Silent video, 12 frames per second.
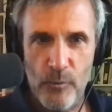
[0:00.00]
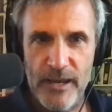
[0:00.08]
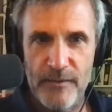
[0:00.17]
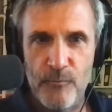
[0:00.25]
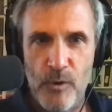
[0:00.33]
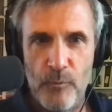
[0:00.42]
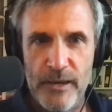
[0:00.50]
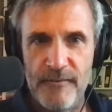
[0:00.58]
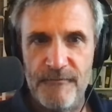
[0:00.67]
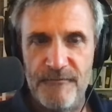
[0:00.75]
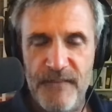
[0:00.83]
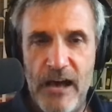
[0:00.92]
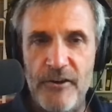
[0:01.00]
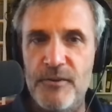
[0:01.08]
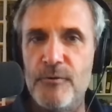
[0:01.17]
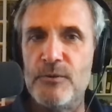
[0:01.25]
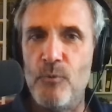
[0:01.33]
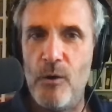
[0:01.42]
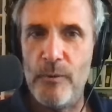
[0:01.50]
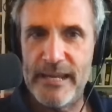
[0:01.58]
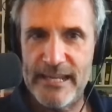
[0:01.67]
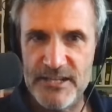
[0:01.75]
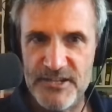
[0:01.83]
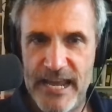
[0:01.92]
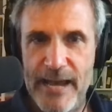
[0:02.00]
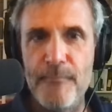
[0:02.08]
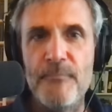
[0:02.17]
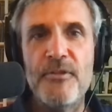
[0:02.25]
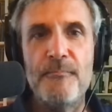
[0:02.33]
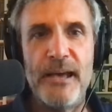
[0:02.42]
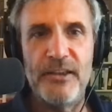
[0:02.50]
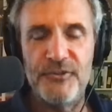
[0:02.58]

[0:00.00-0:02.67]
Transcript: what we what we value and what we condemn